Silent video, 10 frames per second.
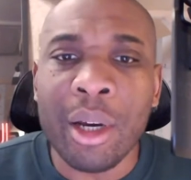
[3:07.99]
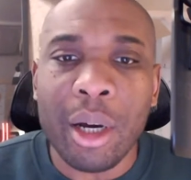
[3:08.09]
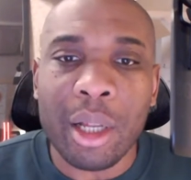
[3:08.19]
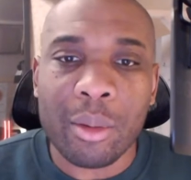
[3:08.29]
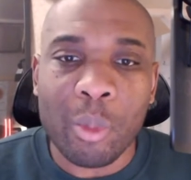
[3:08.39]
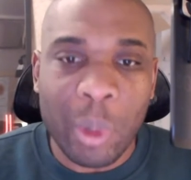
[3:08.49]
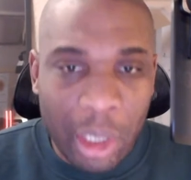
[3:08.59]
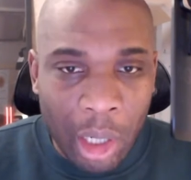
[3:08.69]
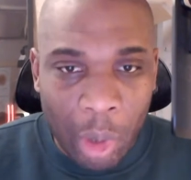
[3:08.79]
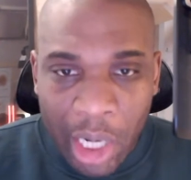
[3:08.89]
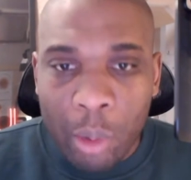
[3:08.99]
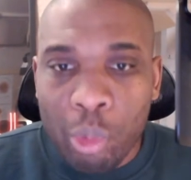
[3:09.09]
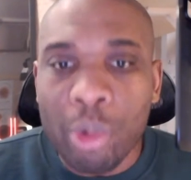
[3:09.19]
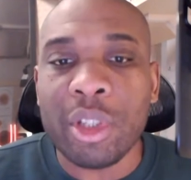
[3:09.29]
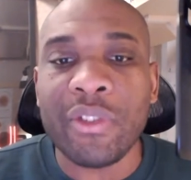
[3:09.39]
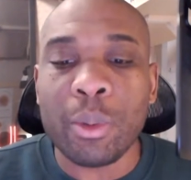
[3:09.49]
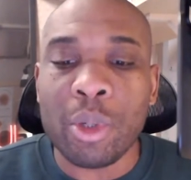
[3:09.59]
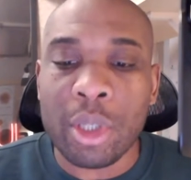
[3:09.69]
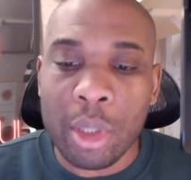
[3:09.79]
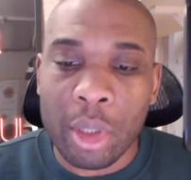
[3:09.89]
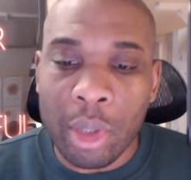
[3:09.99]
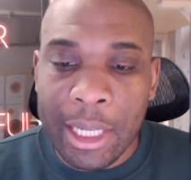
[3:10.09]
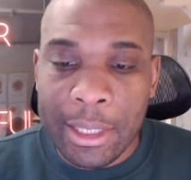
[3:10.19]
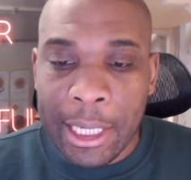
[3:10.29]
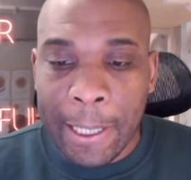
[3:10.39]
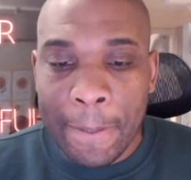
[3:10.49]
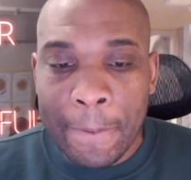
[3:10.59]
I kind of warned you this wasn't a good idea.